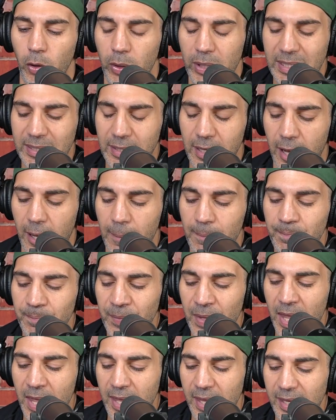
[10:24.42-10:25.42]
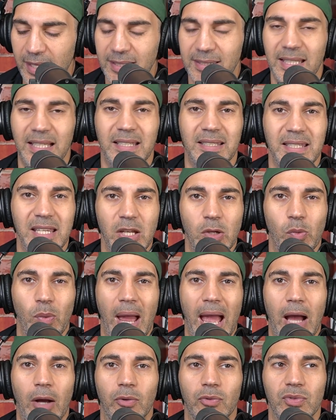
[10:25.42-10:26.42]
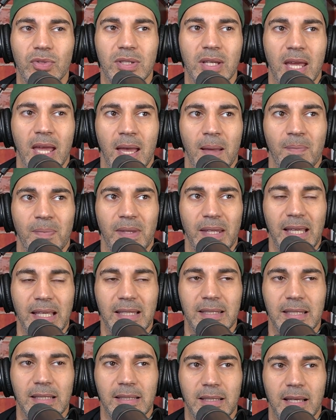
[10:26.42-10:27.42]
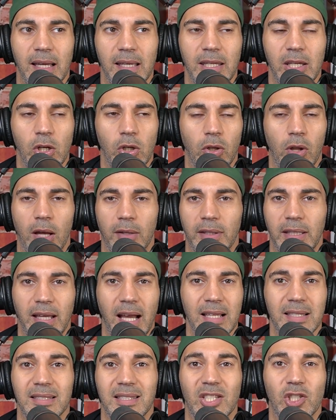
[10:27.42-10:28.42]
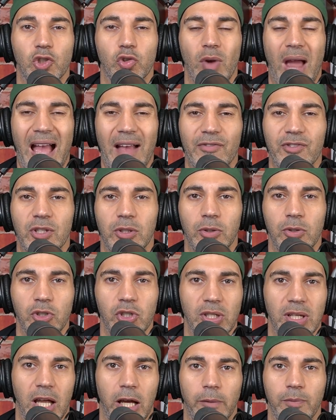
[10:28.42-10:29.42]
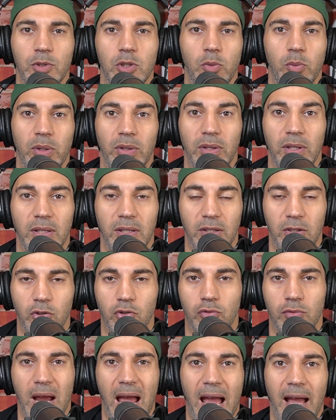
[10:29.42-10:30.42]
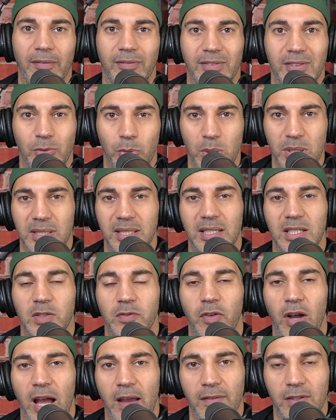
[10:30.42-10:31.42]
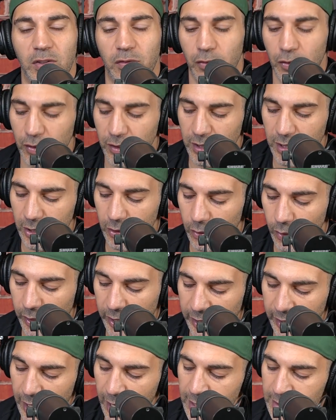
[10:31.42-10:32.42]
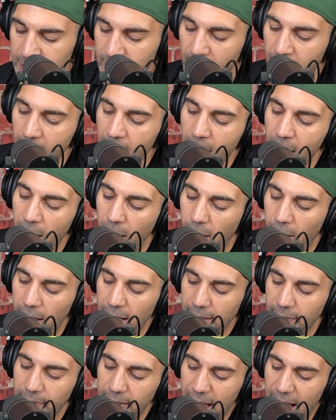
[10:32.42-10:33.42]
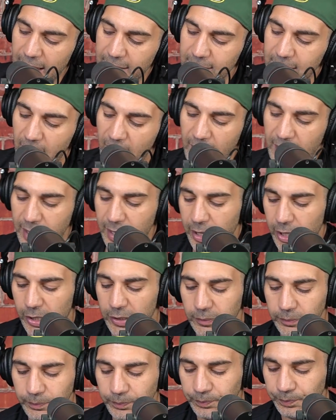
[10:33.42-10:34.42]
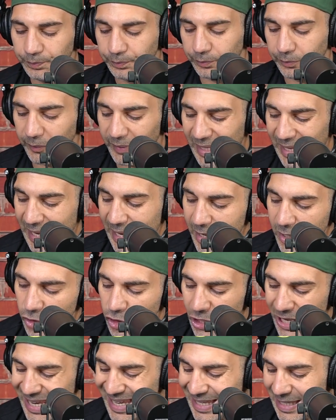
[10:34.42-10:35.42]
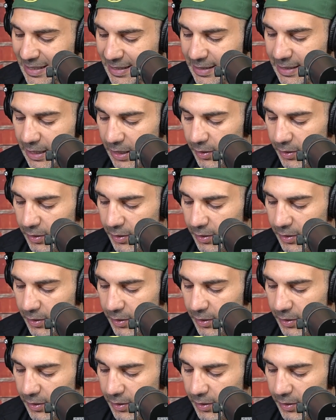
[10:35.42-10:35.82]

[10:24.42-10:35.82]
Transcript: you know, is um, is 16 rounds? Is it a year long guys? It's a draft solution. Helps you with the draft. 365 is for the year. Okay, guys. All right, last guy here, AJ